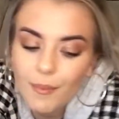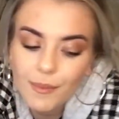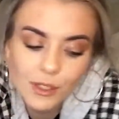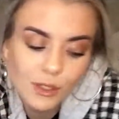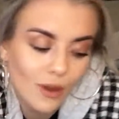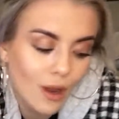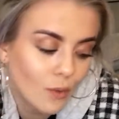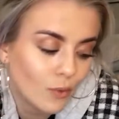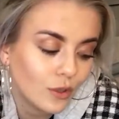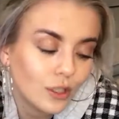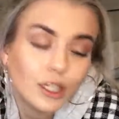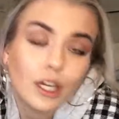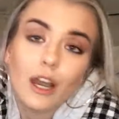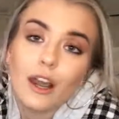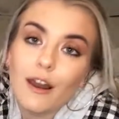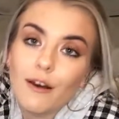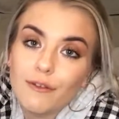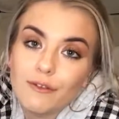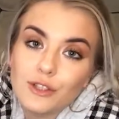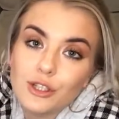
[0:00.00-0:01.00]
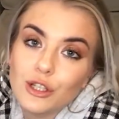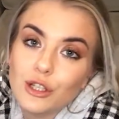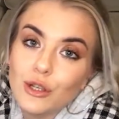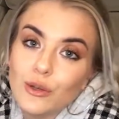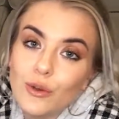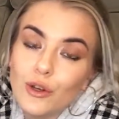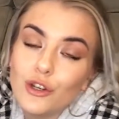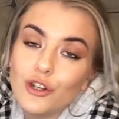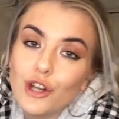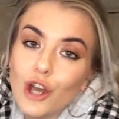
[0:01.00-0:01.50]
So I would love
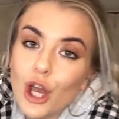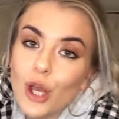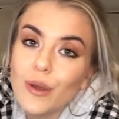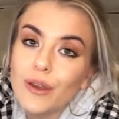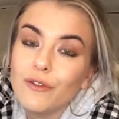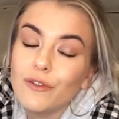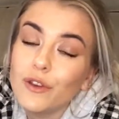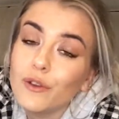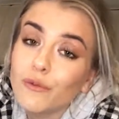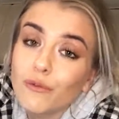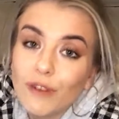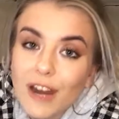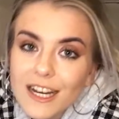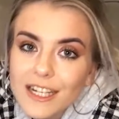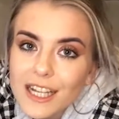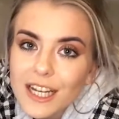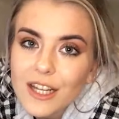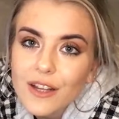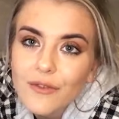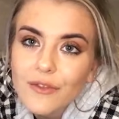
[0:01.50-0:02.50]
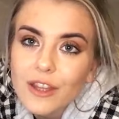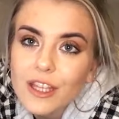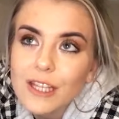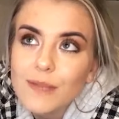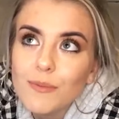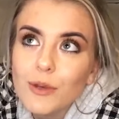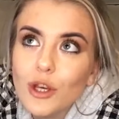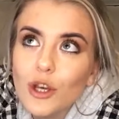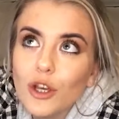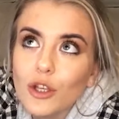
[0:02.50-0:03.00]
to know if you've read any of
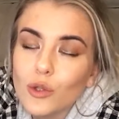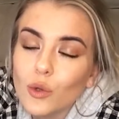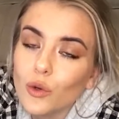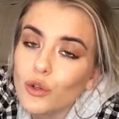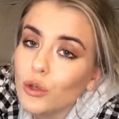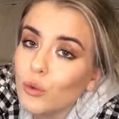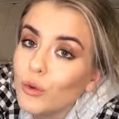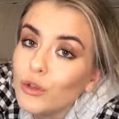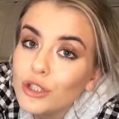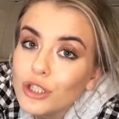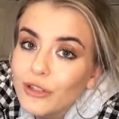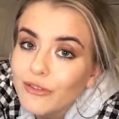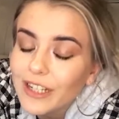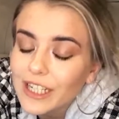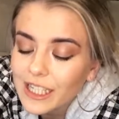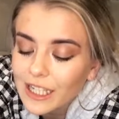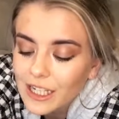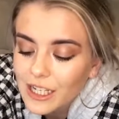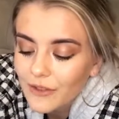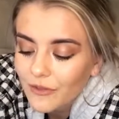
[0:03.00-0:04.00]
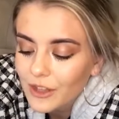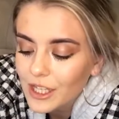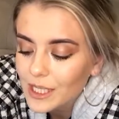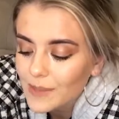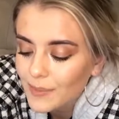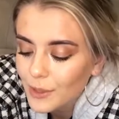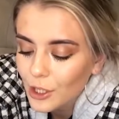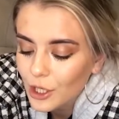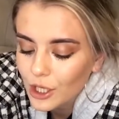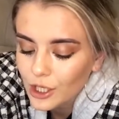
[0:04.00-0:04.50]
these books or you want to read any of
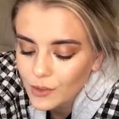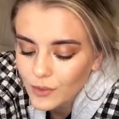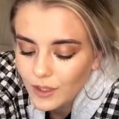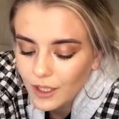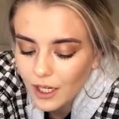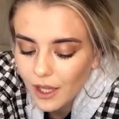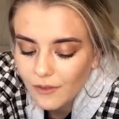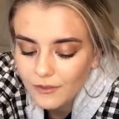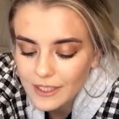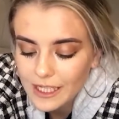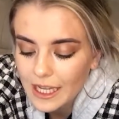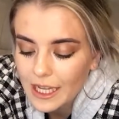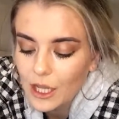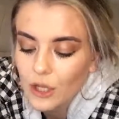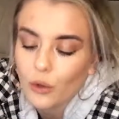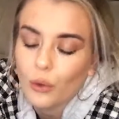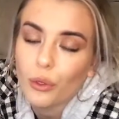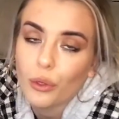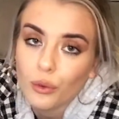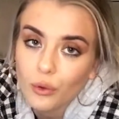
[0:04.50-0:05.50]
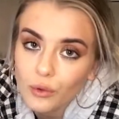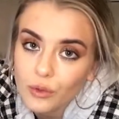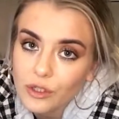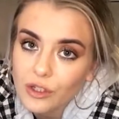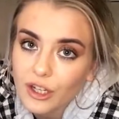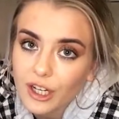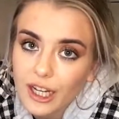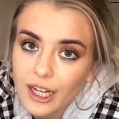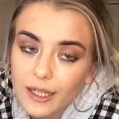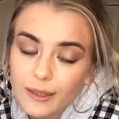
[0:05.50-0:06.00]
these books. Would love to hear your
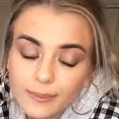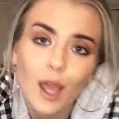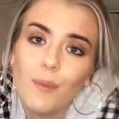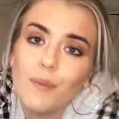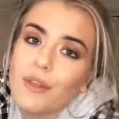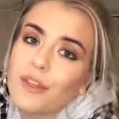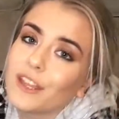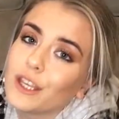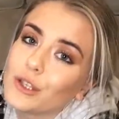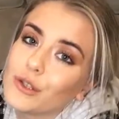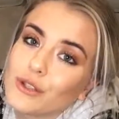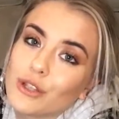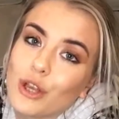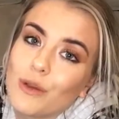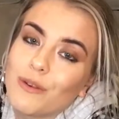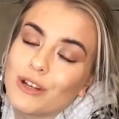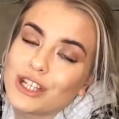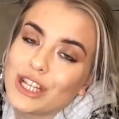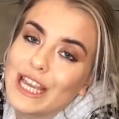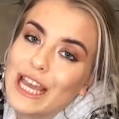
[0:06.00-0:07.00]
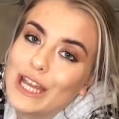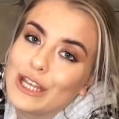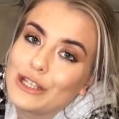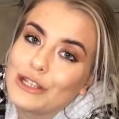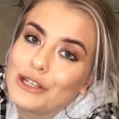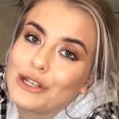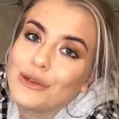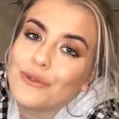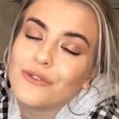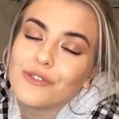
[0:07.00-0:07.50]
thoughts on it. Thank you so much again
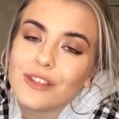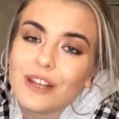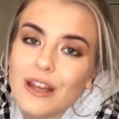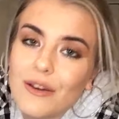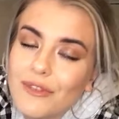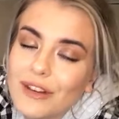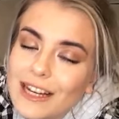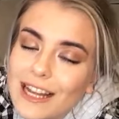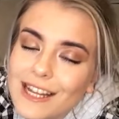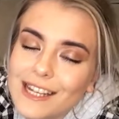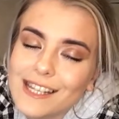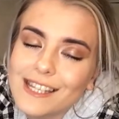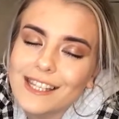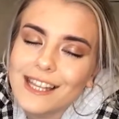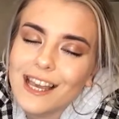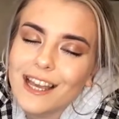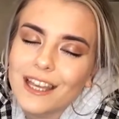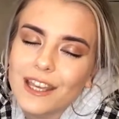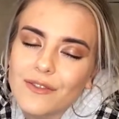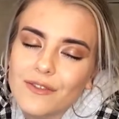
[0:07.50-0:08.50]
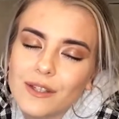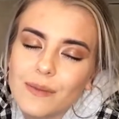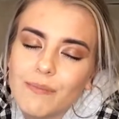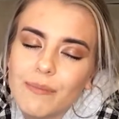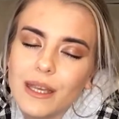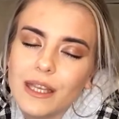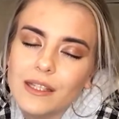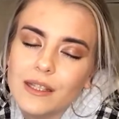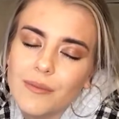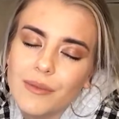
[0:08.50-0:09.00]
to all the lovely ladies that gifted
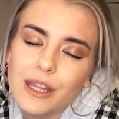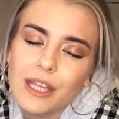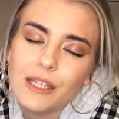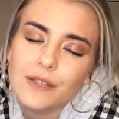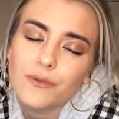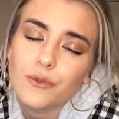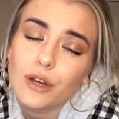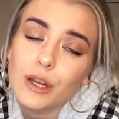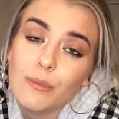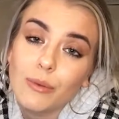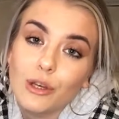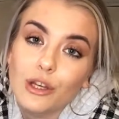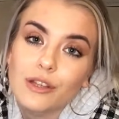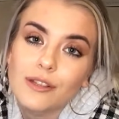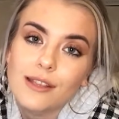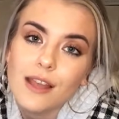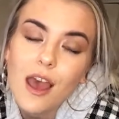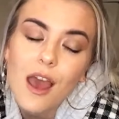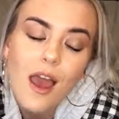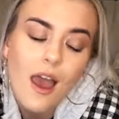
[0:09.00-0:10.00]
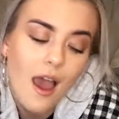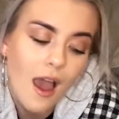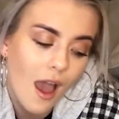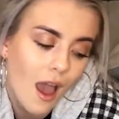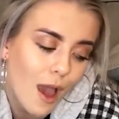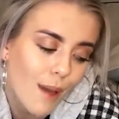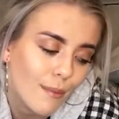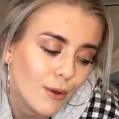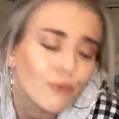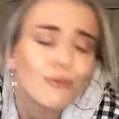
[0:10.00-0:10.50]
me some of these free books.
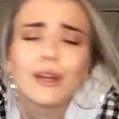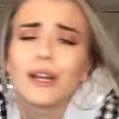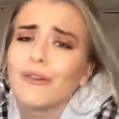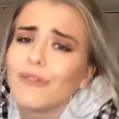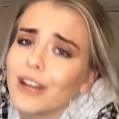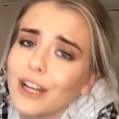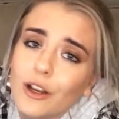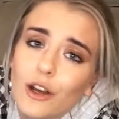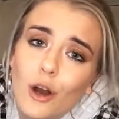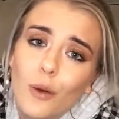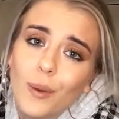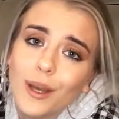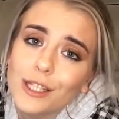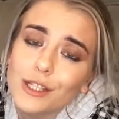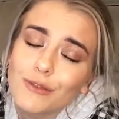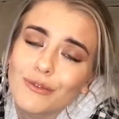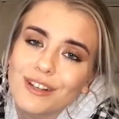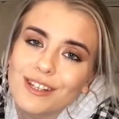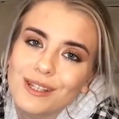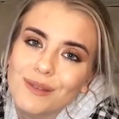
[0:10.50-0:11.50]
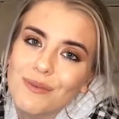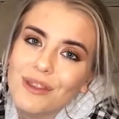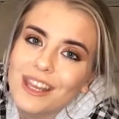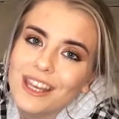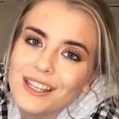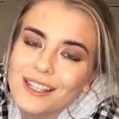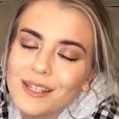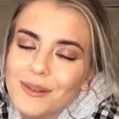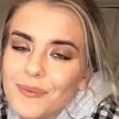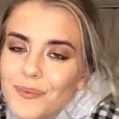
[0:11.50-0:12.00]
I really, really can't wait to read some of
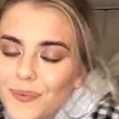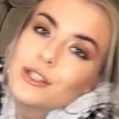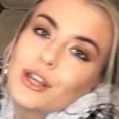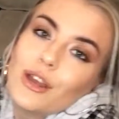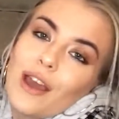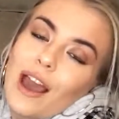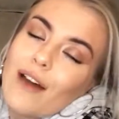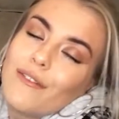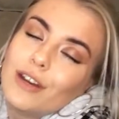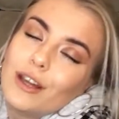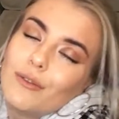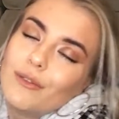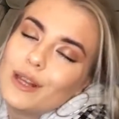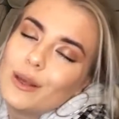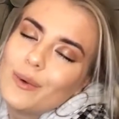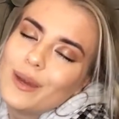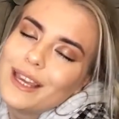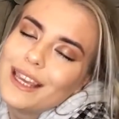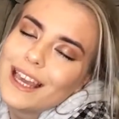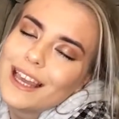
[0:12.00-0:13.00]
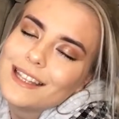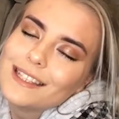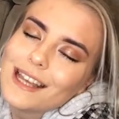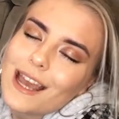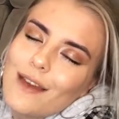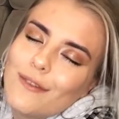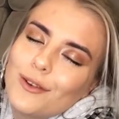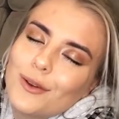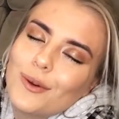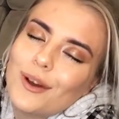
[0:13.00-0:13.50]
these. So have a lovely weekend,
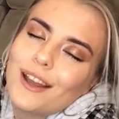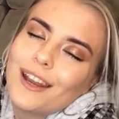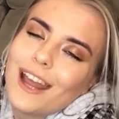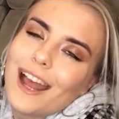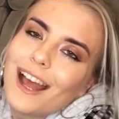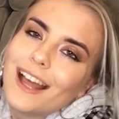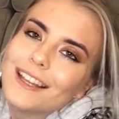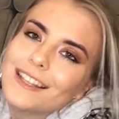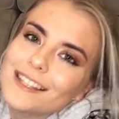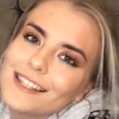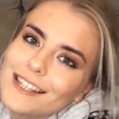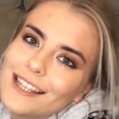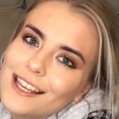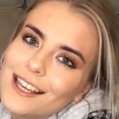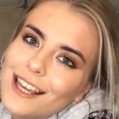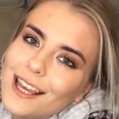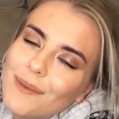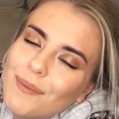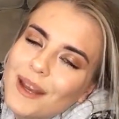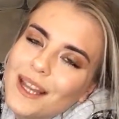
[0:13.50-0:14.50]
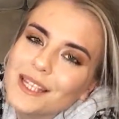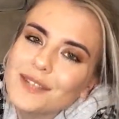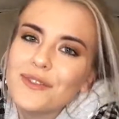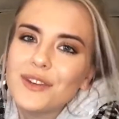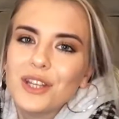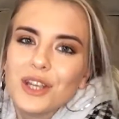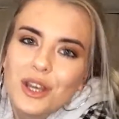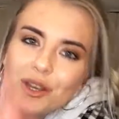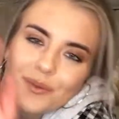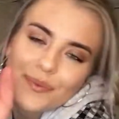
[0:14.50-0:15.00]
everyone, and see you in my next
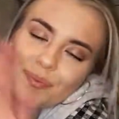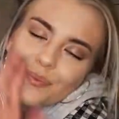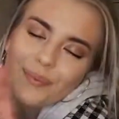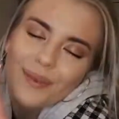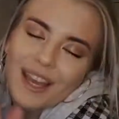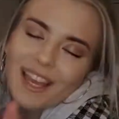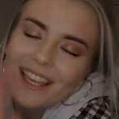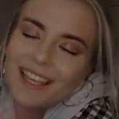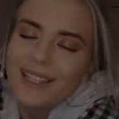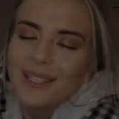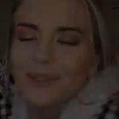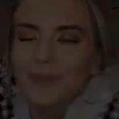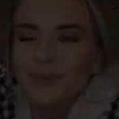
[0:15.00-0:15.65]
video. Bye.